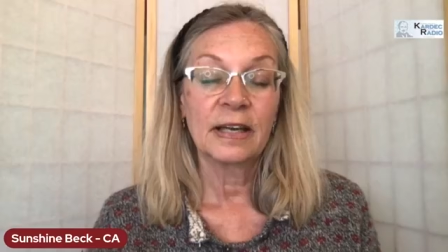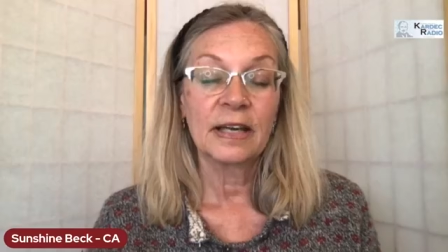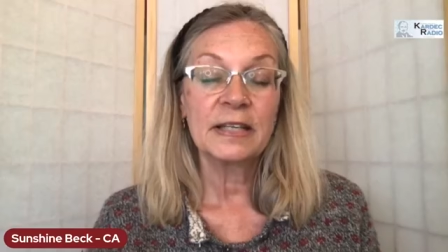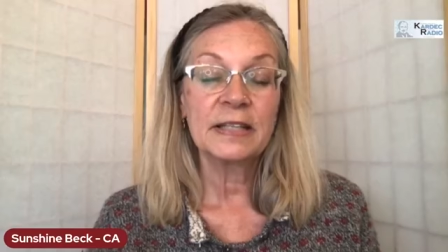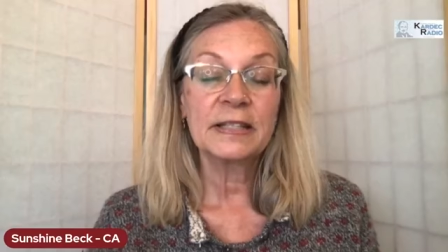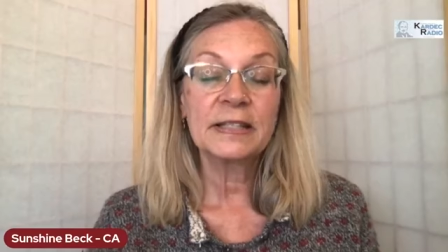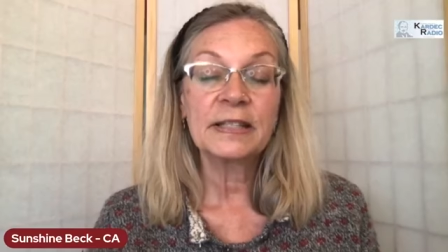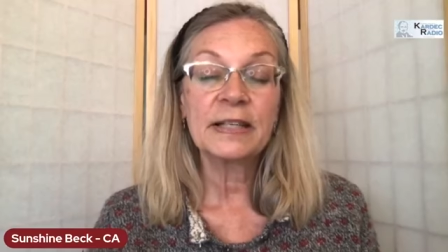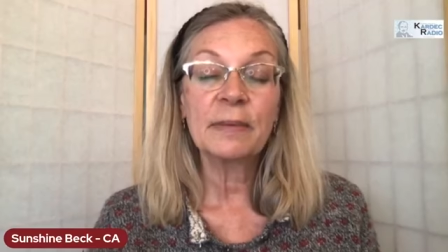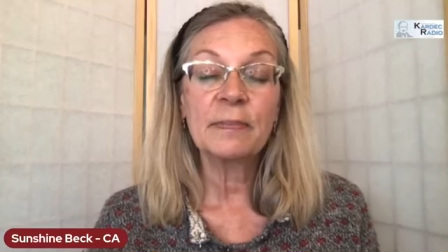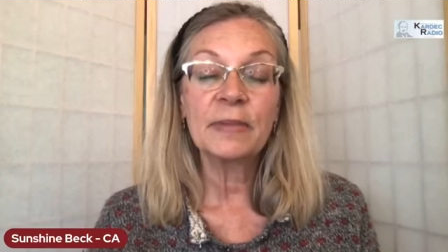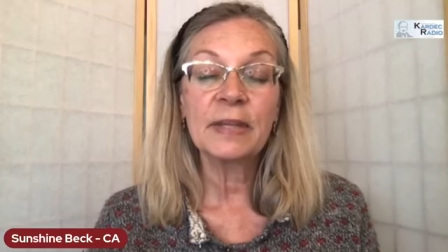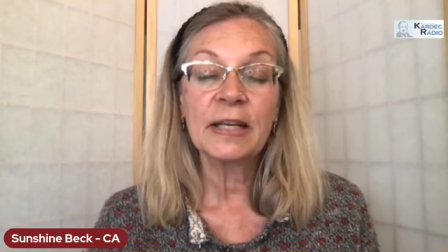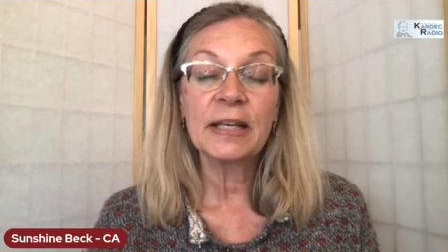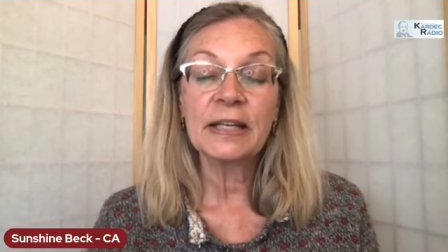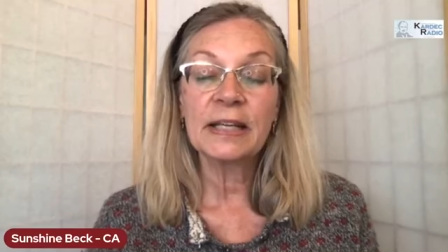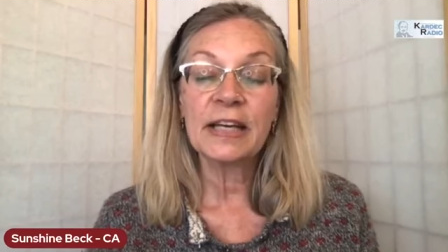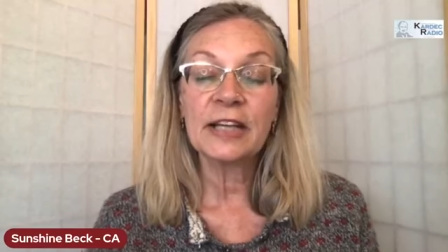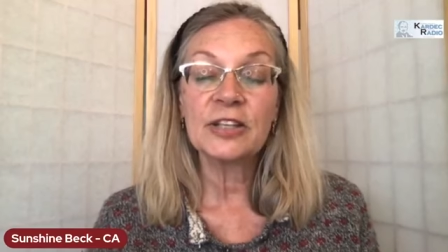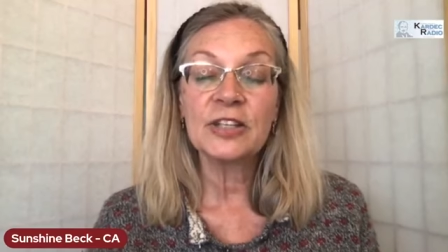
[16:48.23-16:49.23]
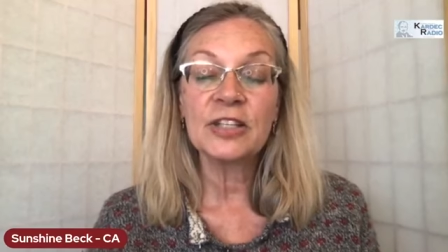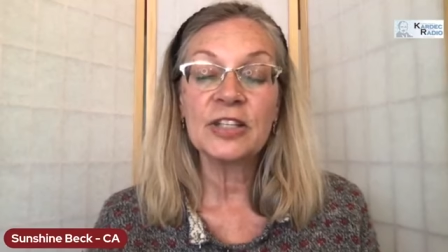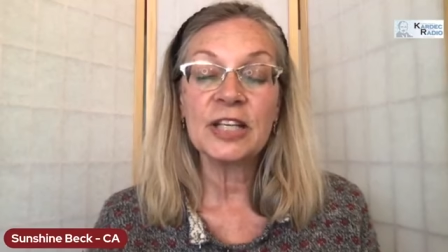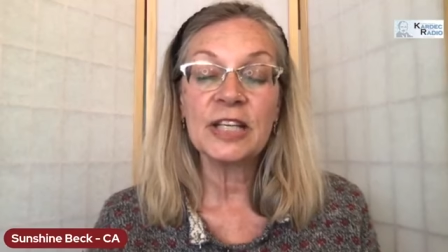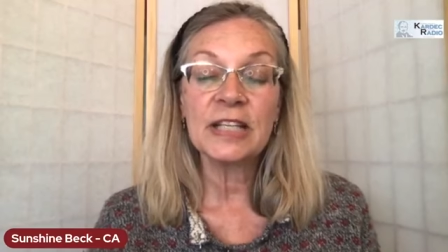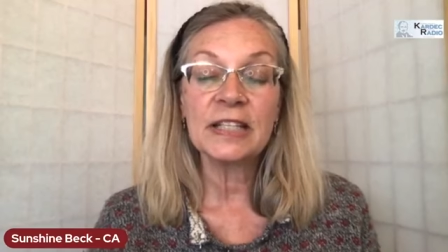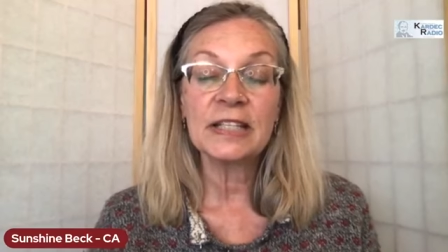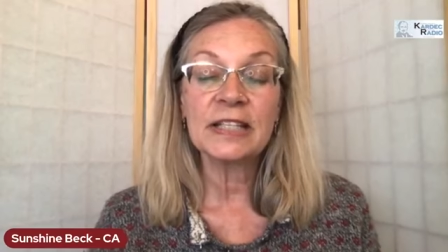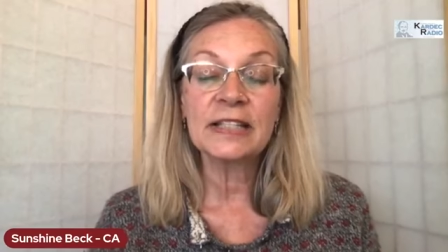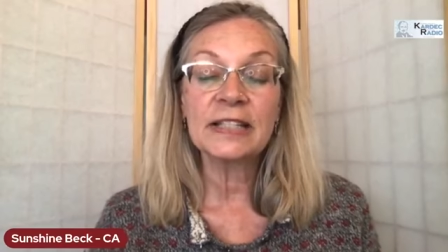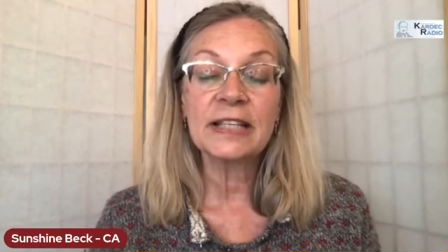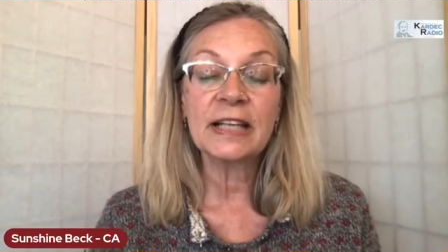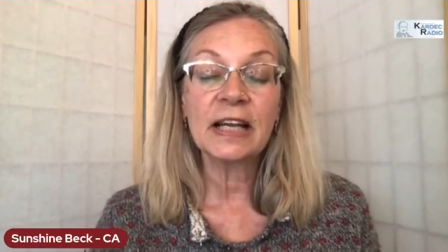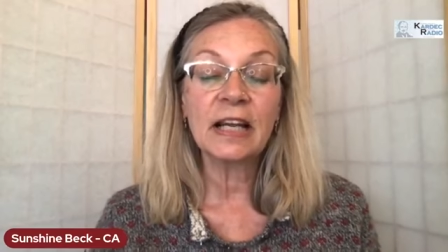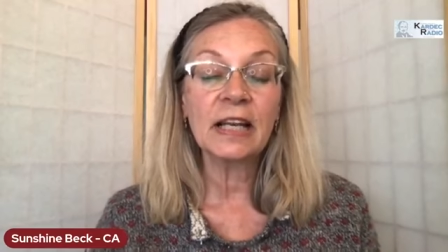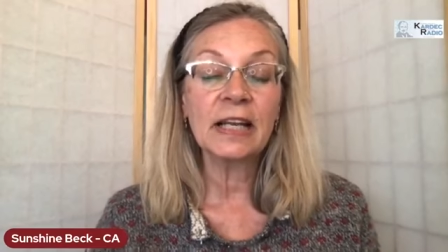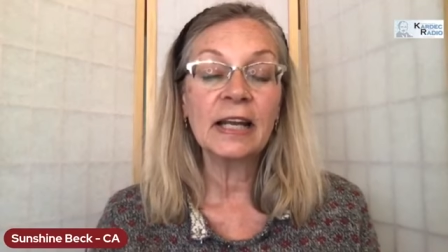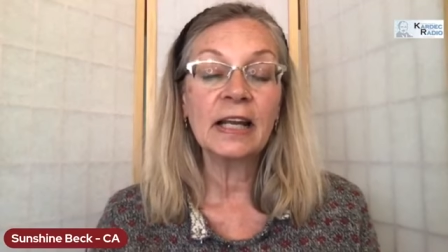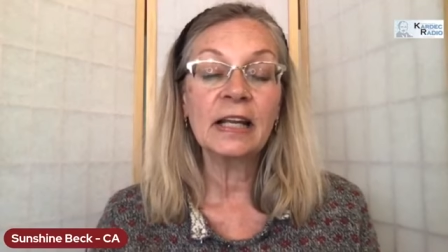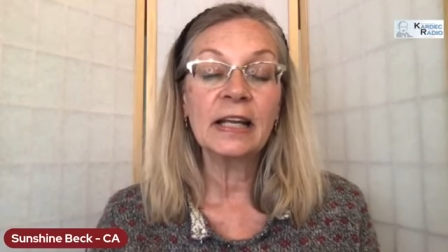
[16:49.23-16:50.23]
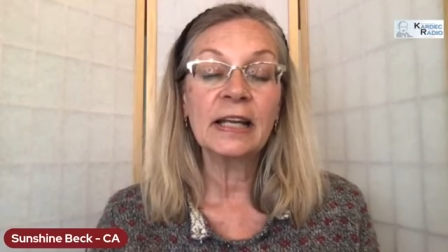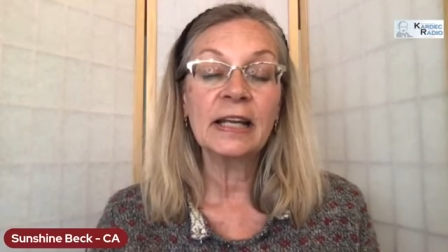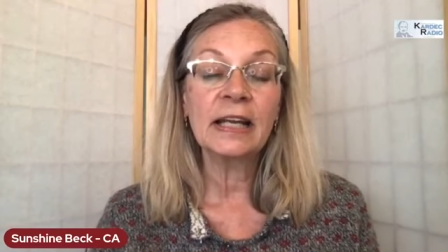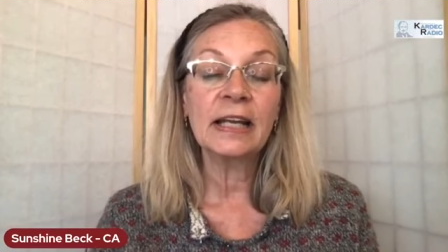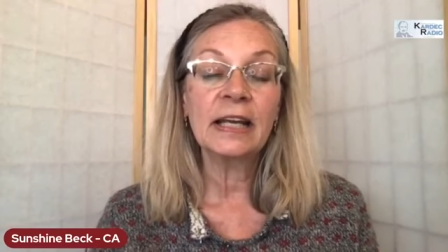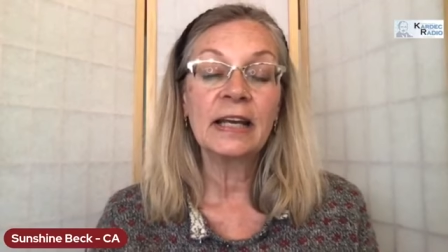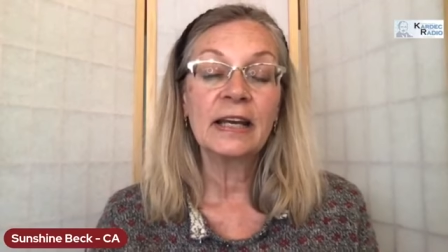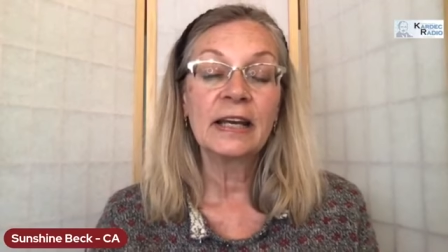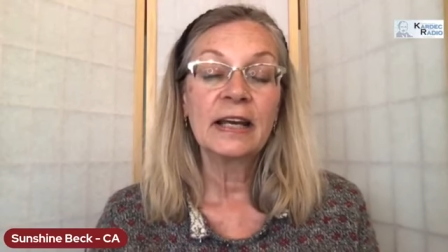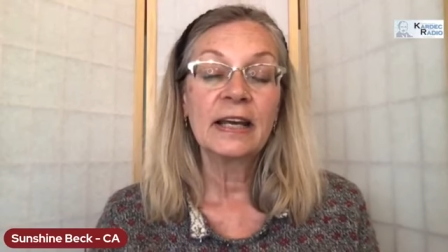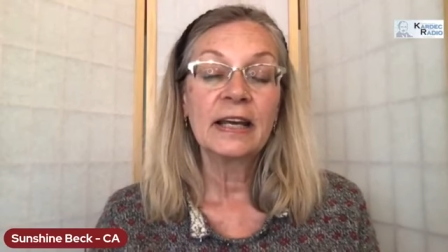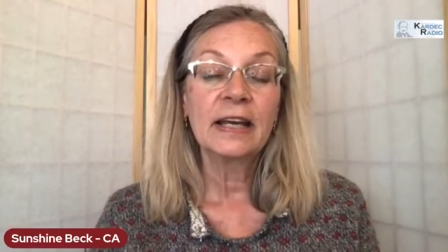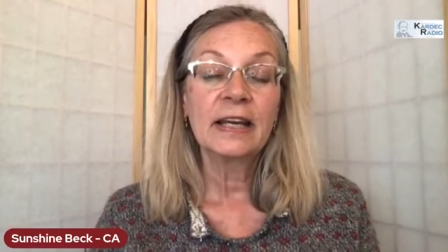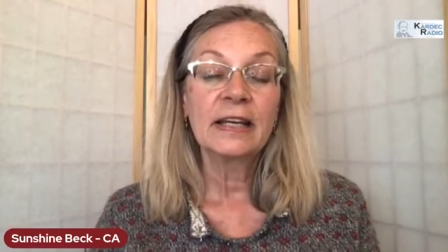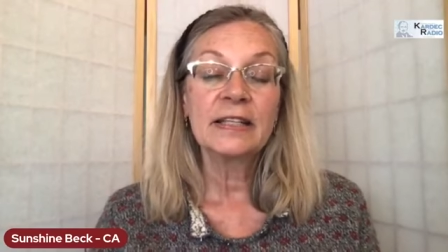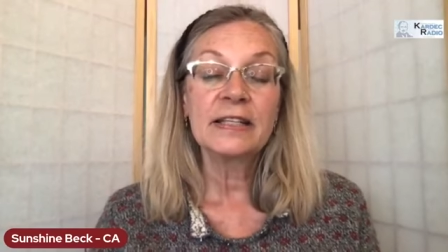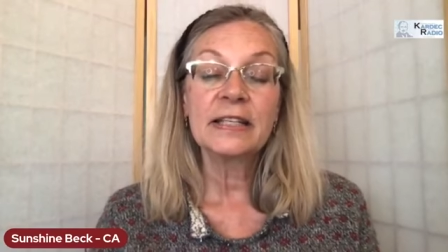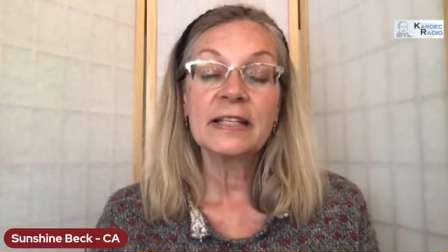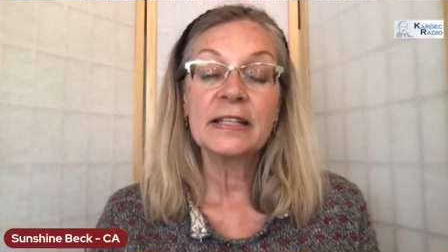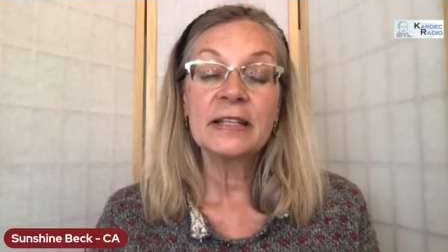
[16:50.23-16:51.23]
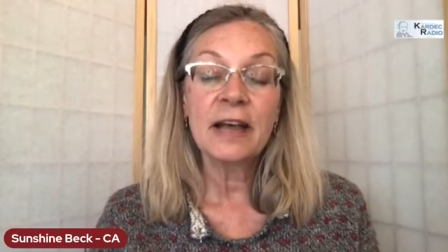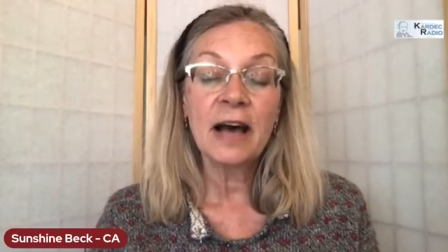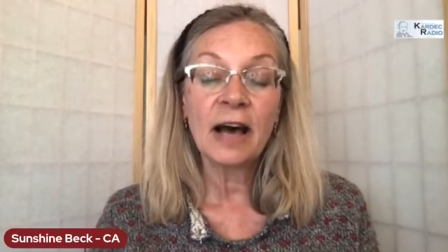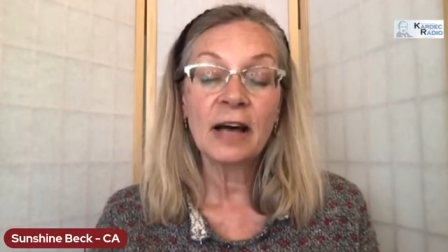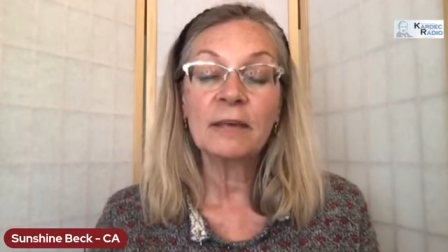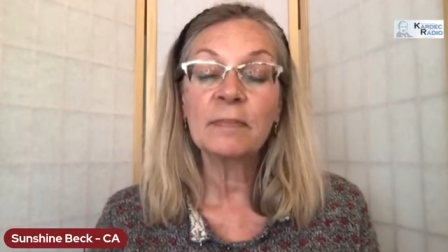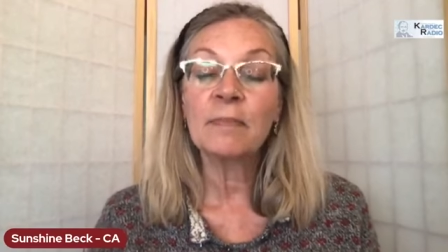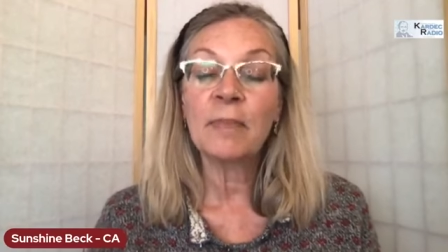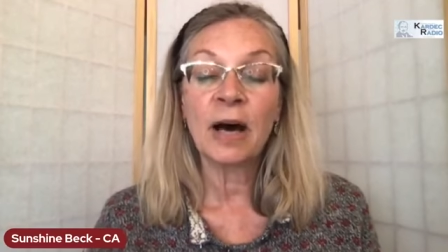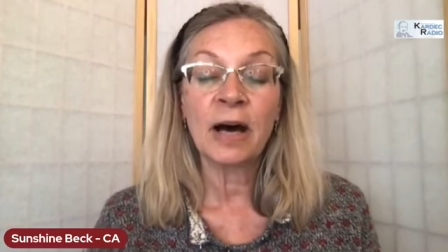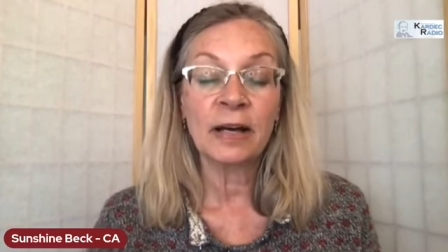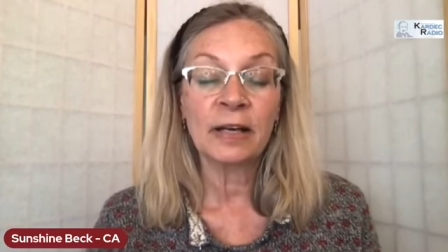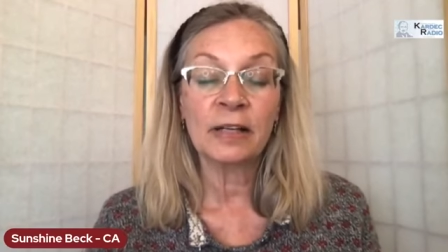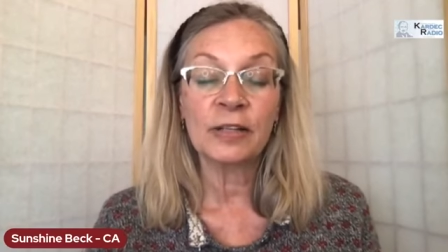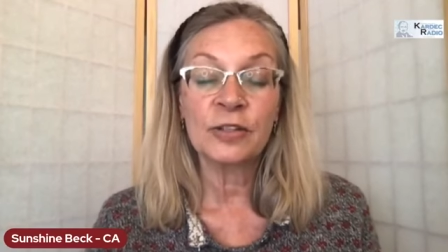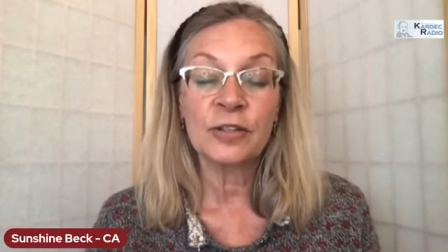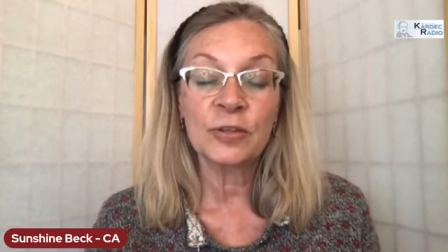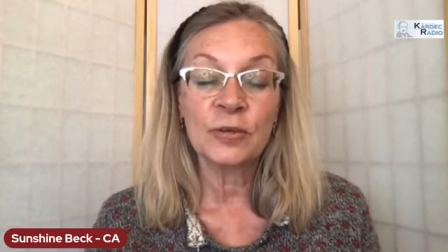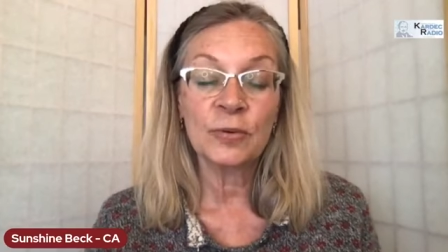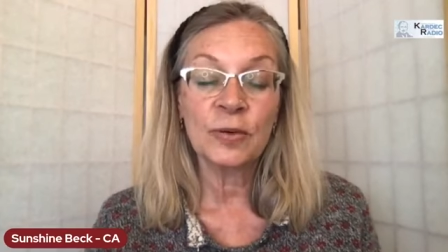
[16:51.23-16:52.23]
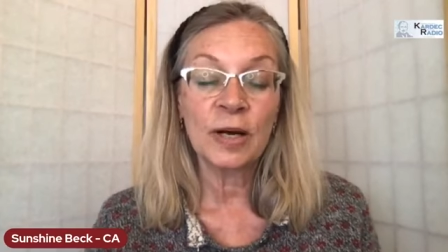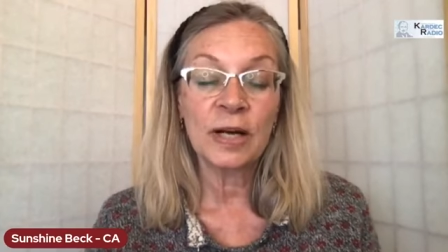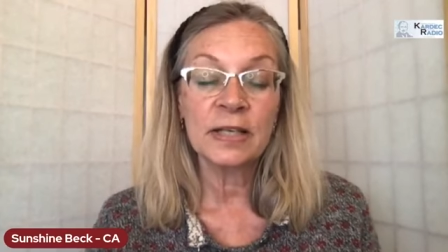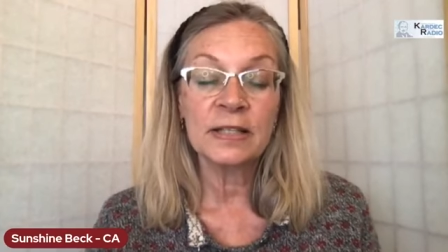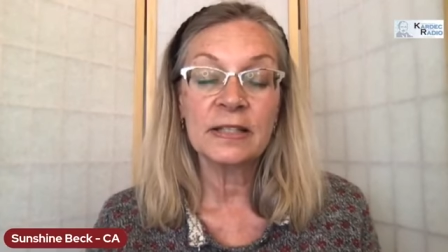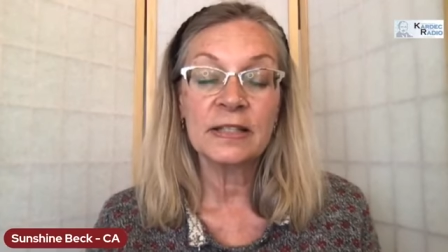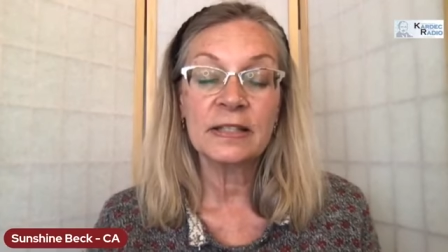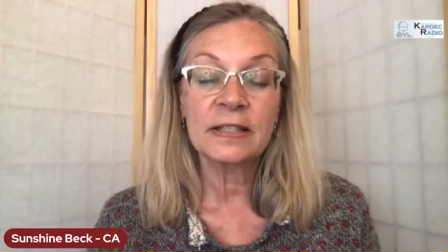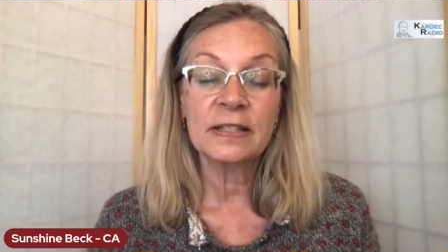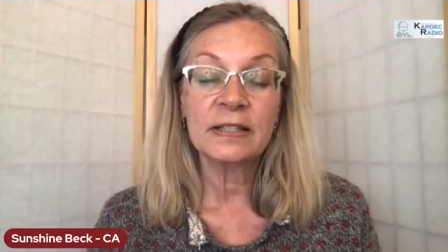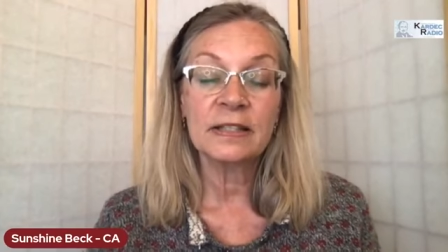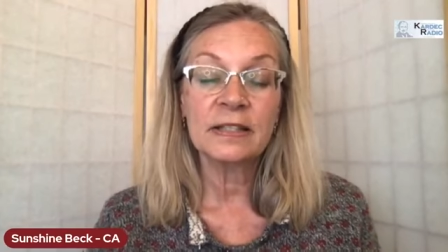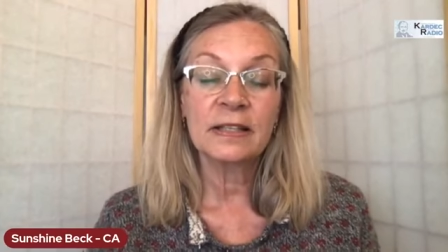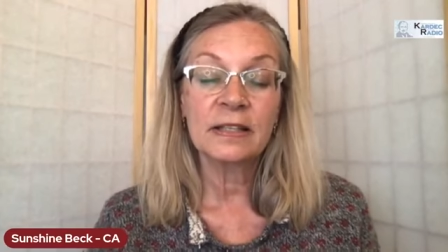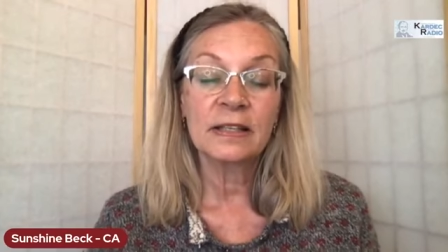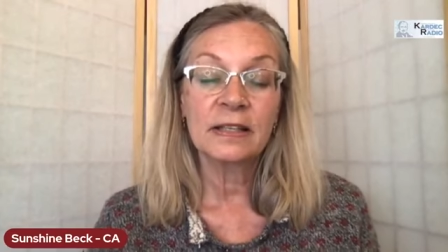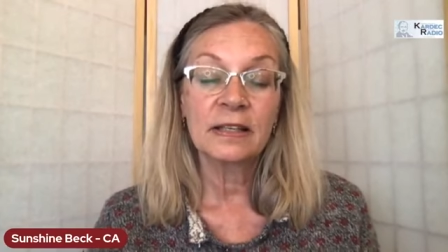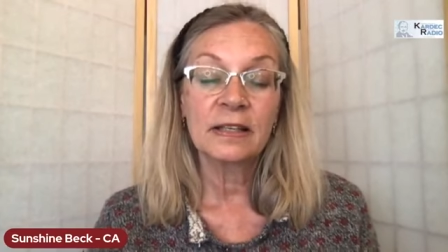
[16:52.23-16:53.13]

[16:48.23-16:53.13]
is something that Jesus clearly did not model to us.